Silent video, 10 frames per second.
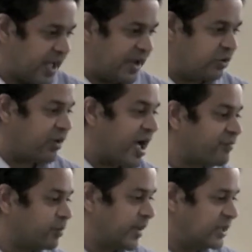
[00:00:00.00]
And the
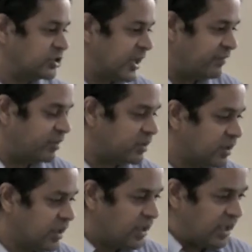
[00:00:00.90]
graph on page
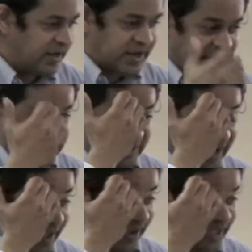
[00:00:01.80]
11, it nicely
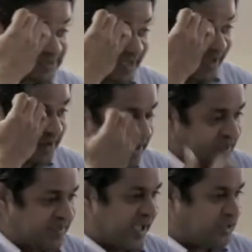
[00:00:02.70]
highlights that
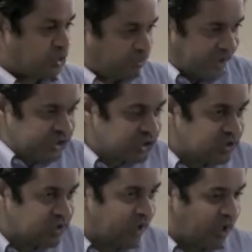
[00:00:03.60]

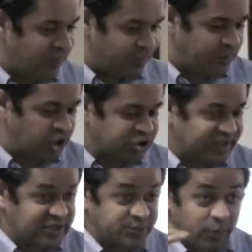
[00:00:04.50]
duration of a
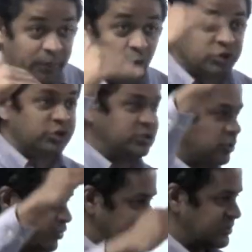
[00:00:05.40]
project is proportional
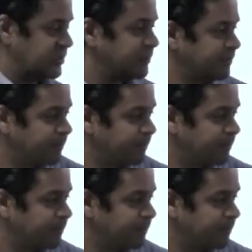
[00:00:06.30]
to risk.